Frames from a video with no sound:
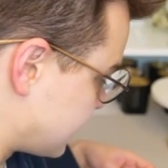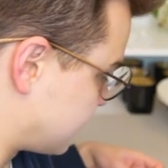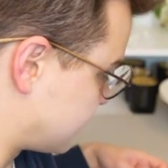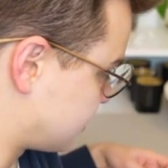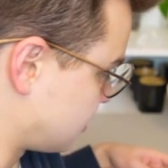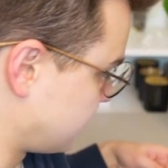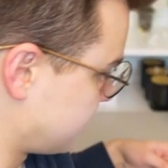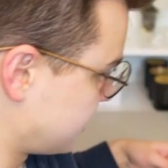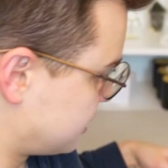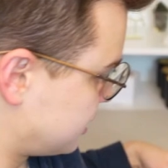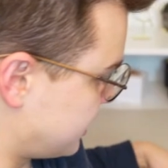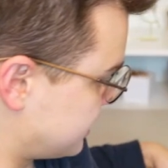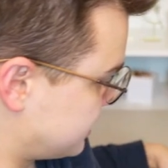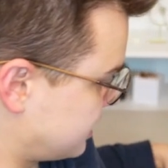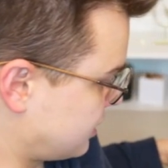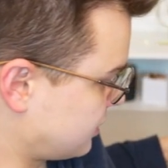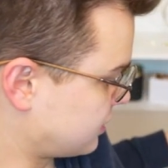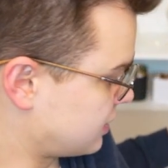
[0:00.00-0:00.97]
It's so much
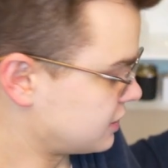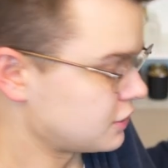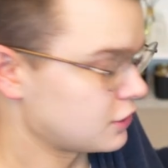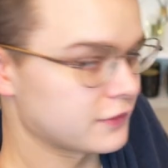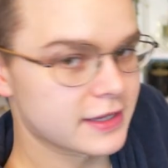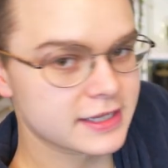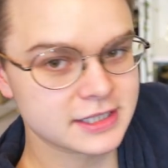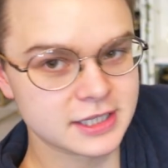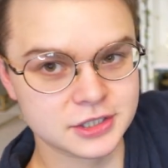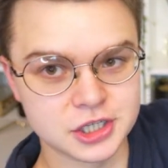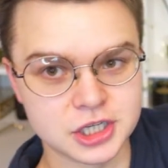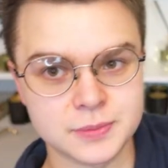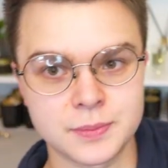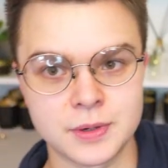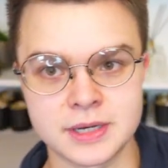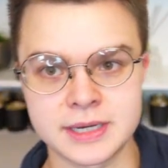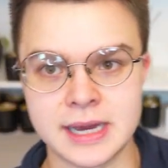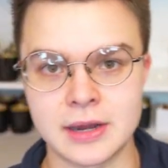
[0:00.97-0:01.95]
easier to do this and just
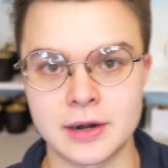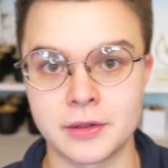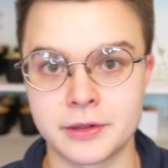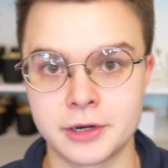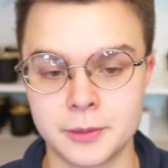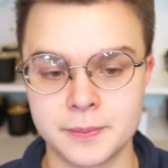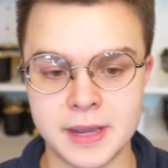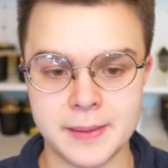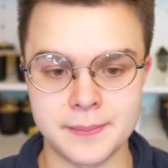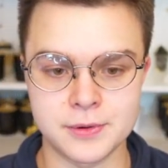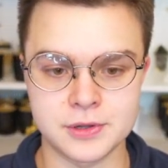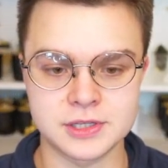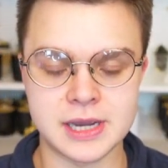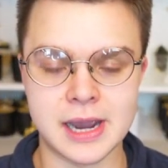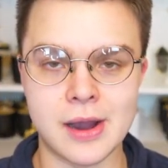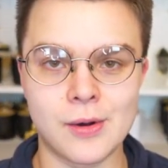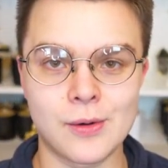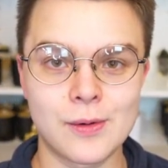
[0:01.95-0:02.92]
put down a little paper
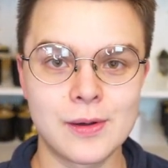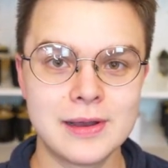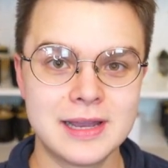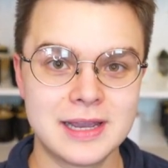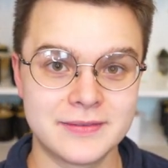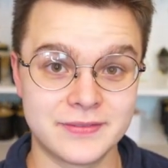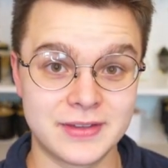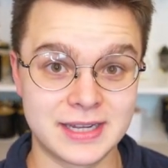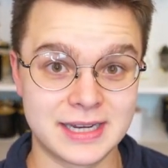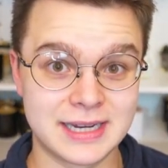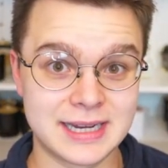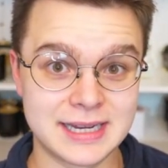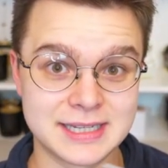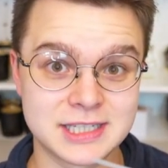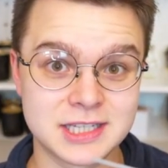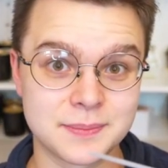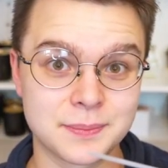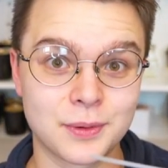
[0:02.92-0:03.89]
towel than it
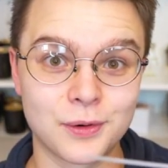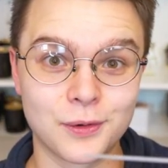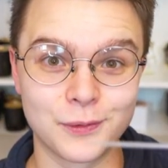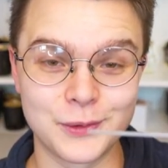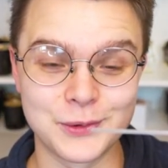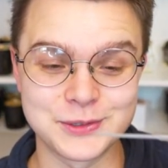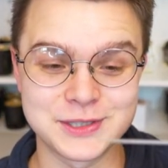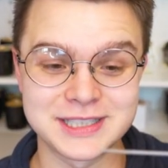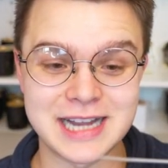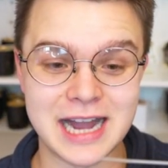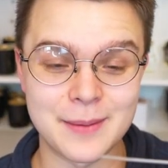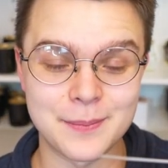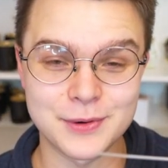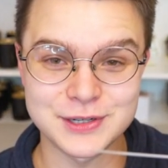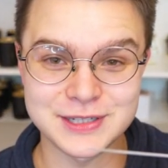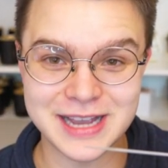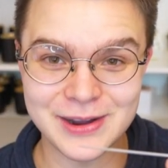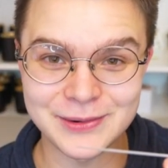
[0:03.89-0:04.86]
is to pull those
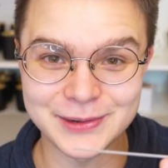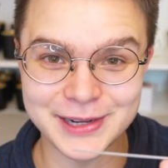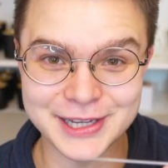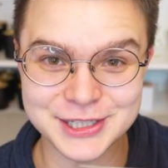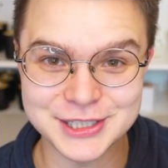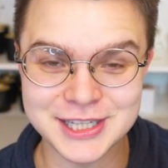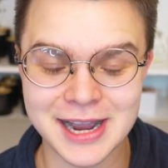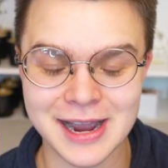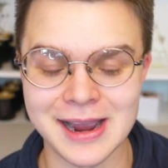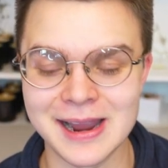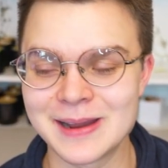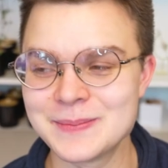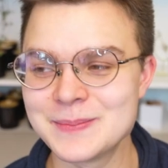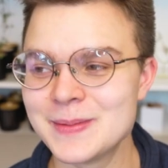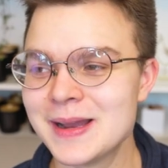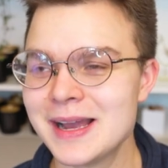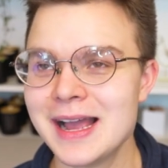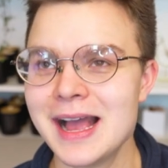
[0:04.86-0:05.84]
stoppers out each time.